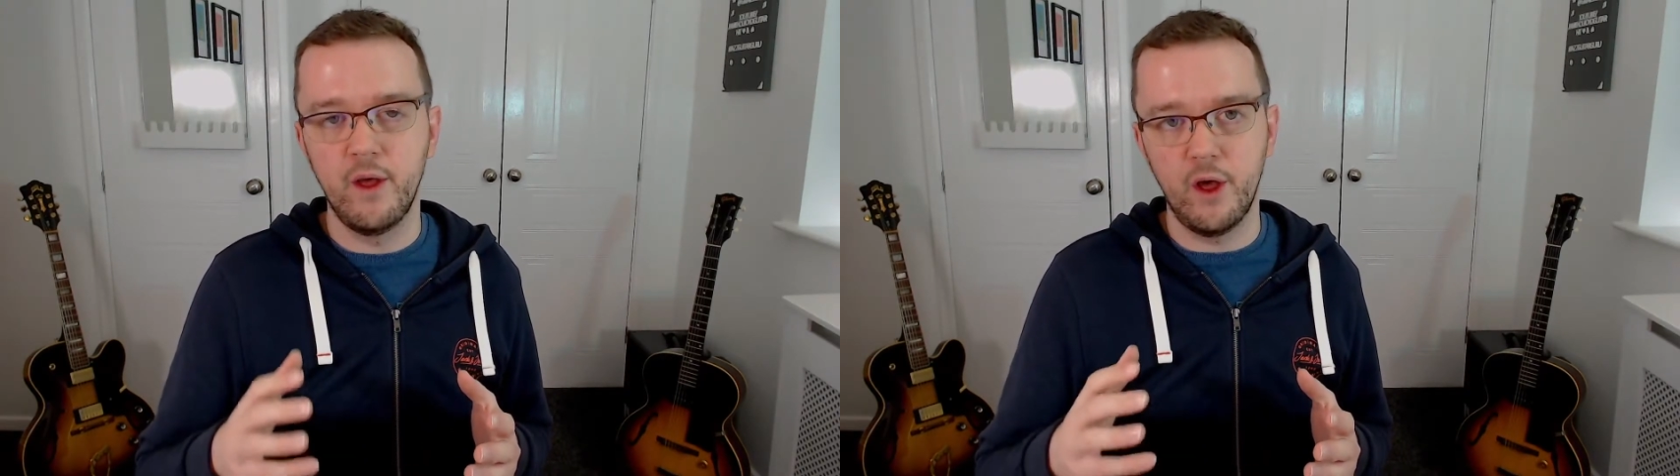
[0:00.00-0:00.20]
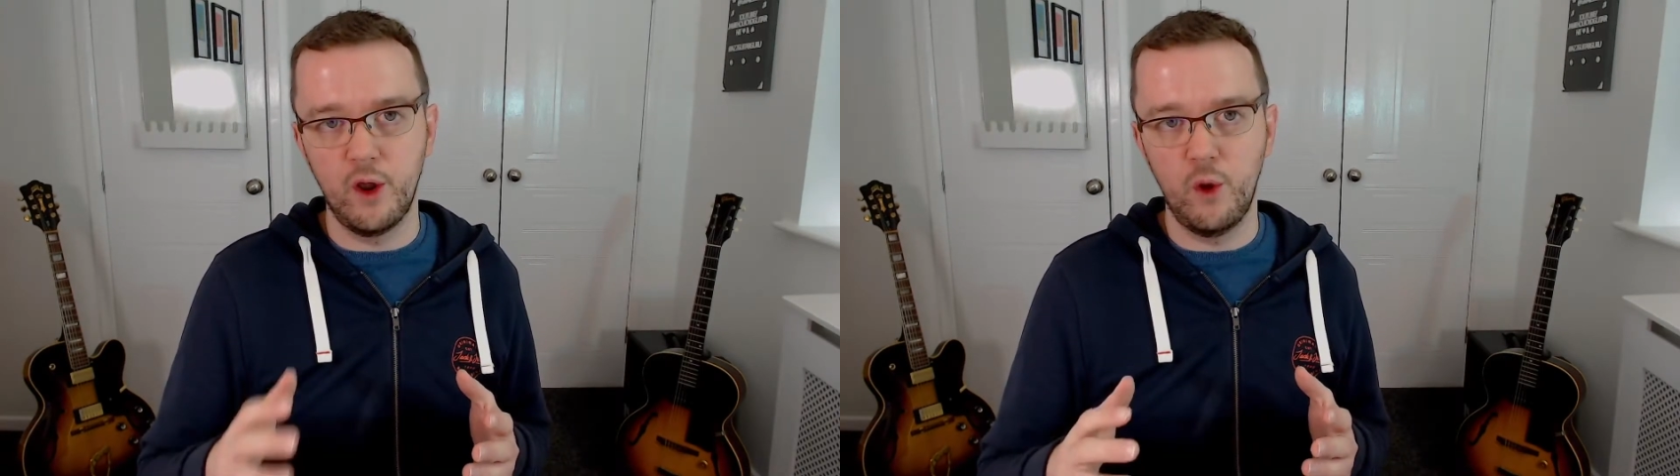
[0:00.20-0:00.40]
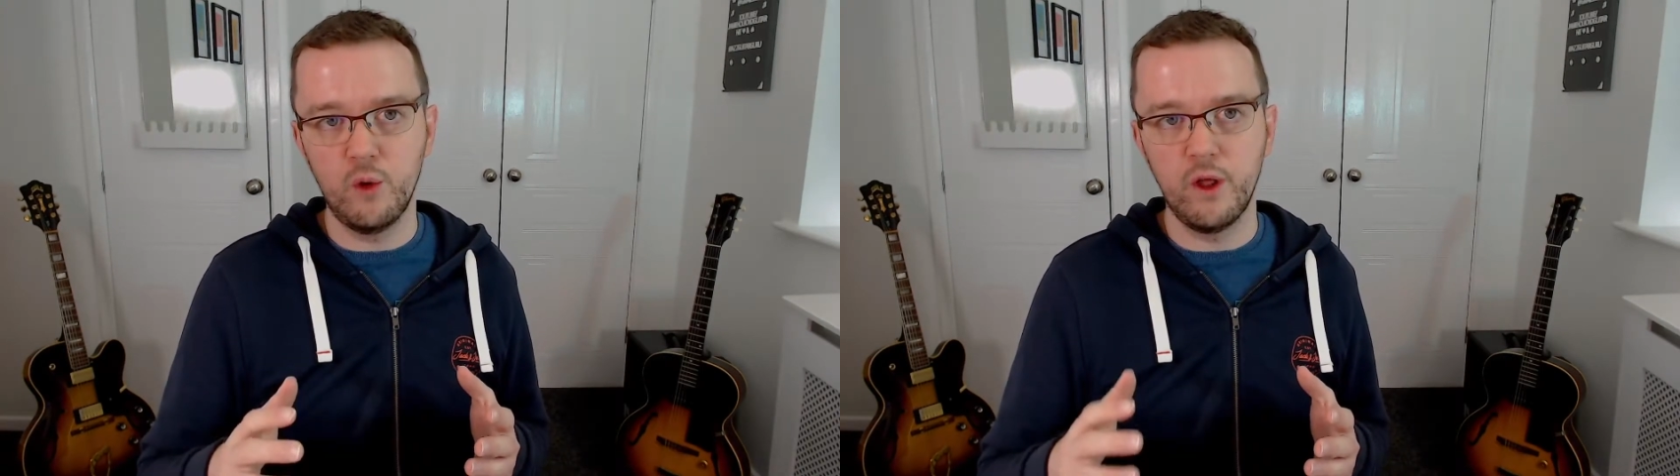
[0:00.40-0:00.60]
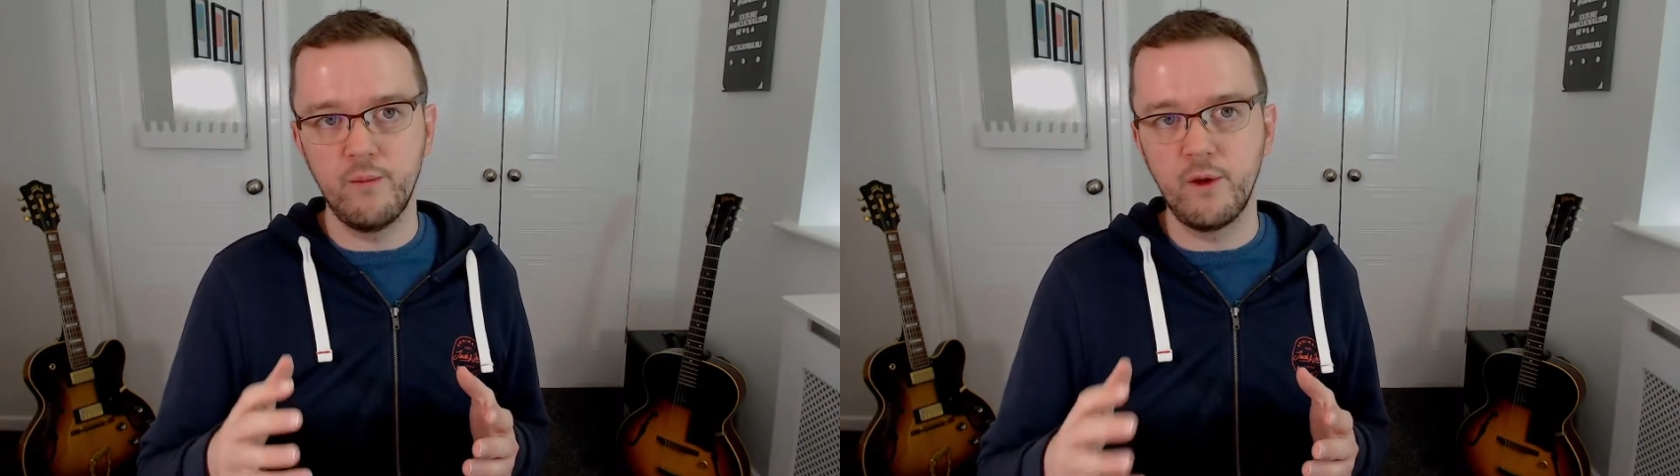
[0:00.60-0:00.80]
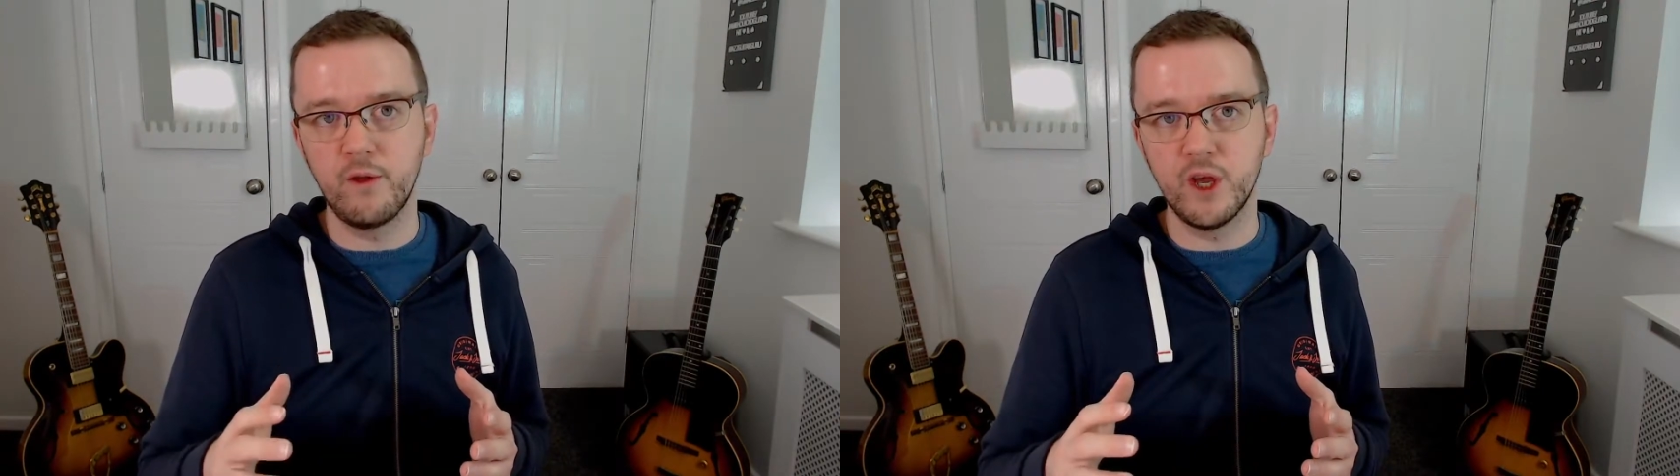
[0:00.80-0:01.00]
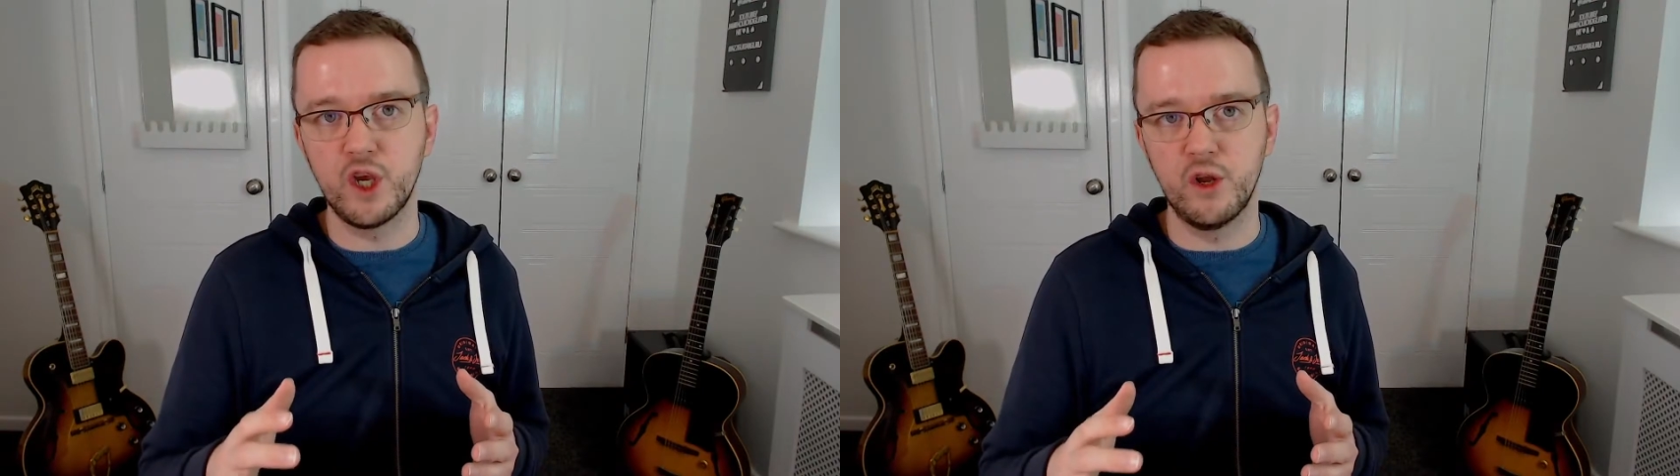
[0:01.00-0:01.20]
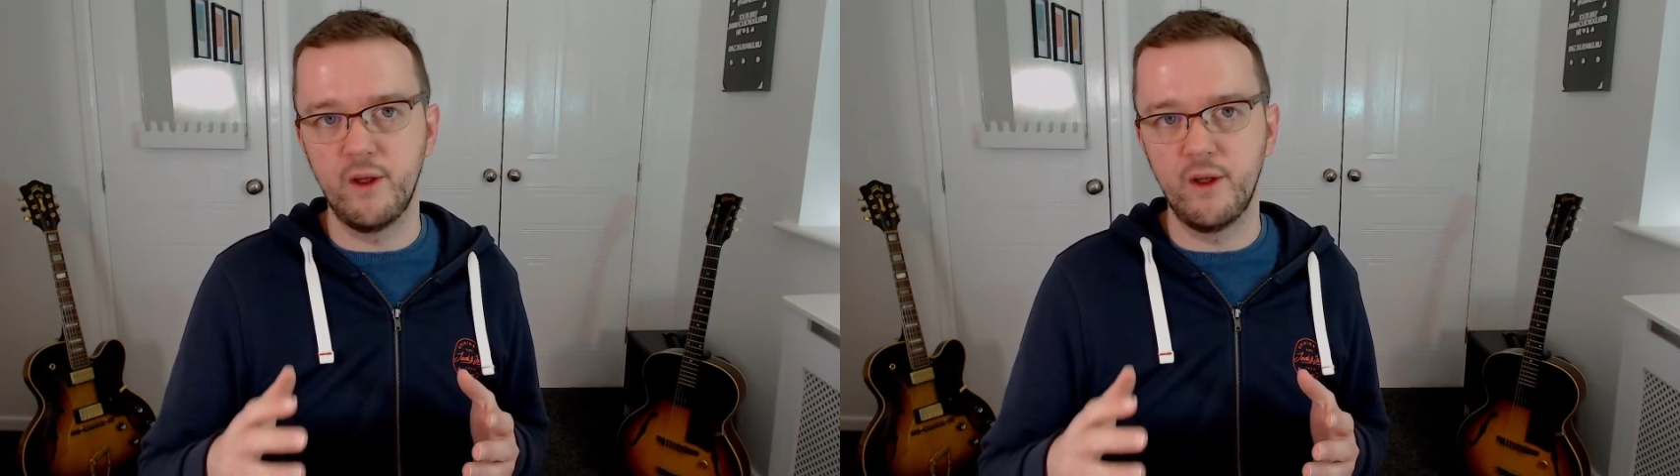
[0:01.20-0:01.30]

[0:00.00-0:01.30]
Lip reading: an older musician,